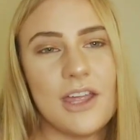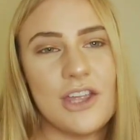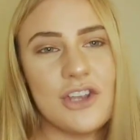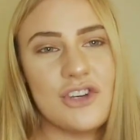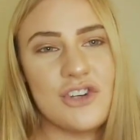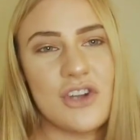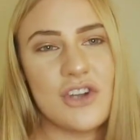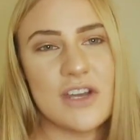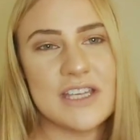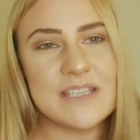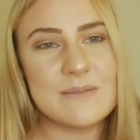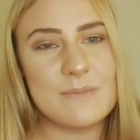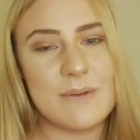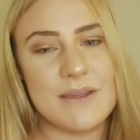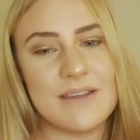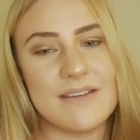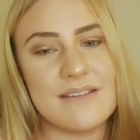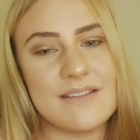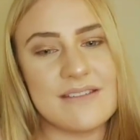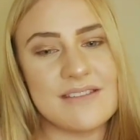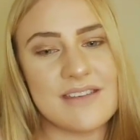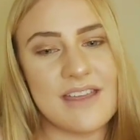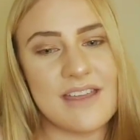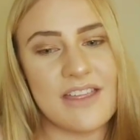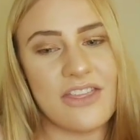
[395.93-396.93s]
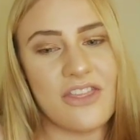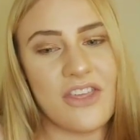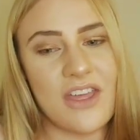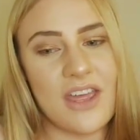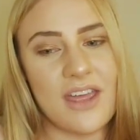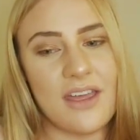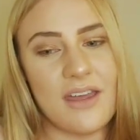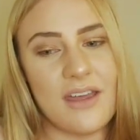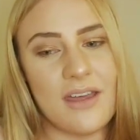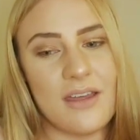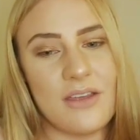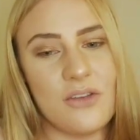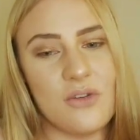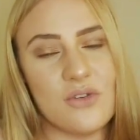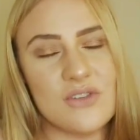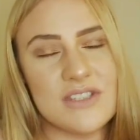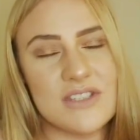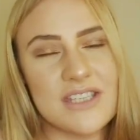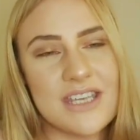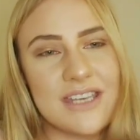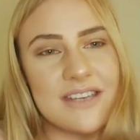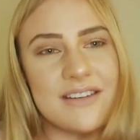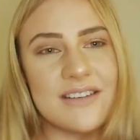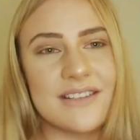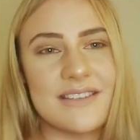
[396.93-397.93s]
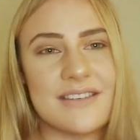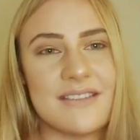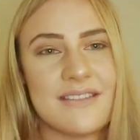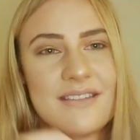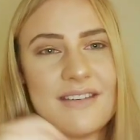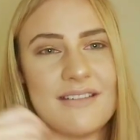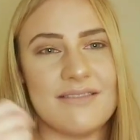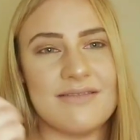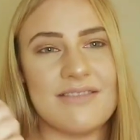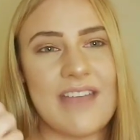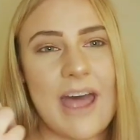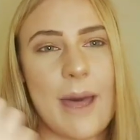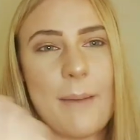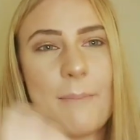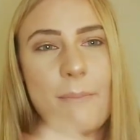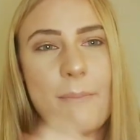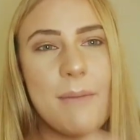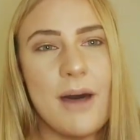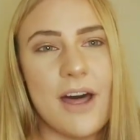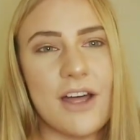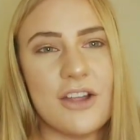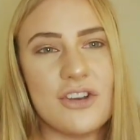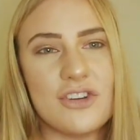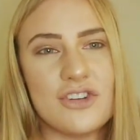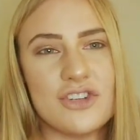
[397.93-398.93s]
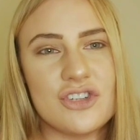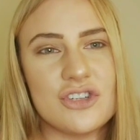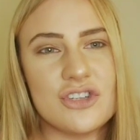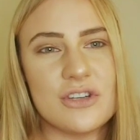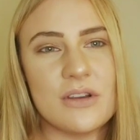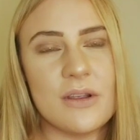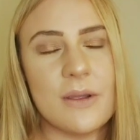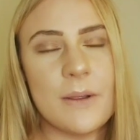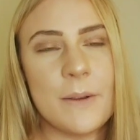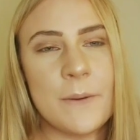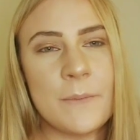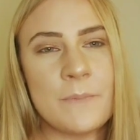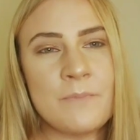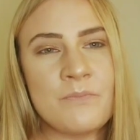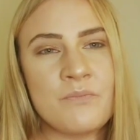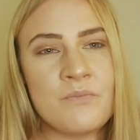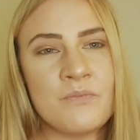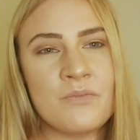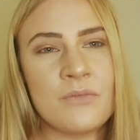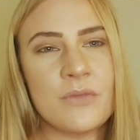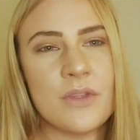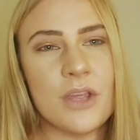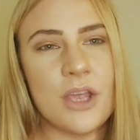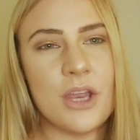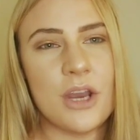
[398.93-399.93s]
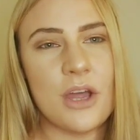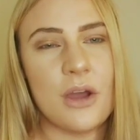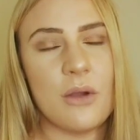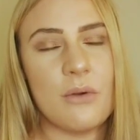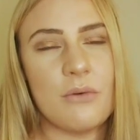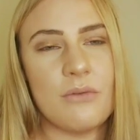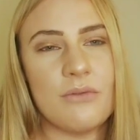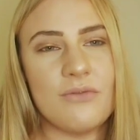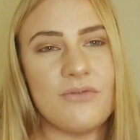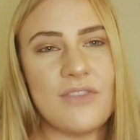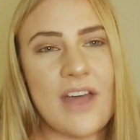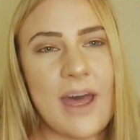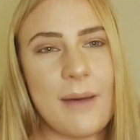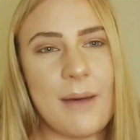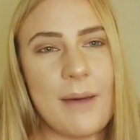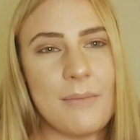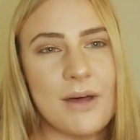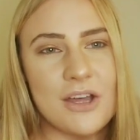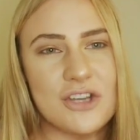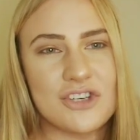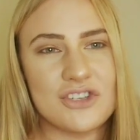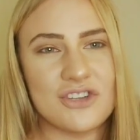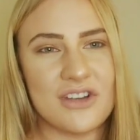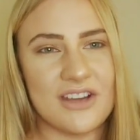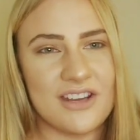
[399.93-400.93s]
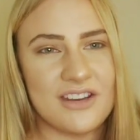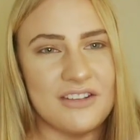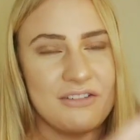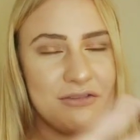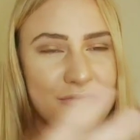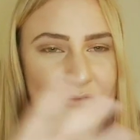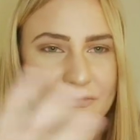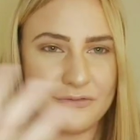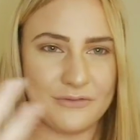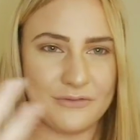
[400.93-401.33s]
just because I think your skin doesn't need that much, that much kind of